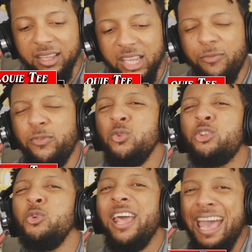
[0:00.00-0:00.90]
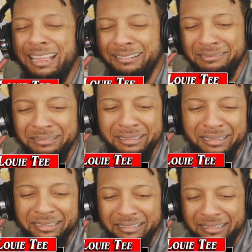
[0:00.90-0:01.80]
"If you do that,
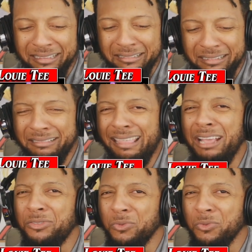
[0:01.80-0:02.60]
that's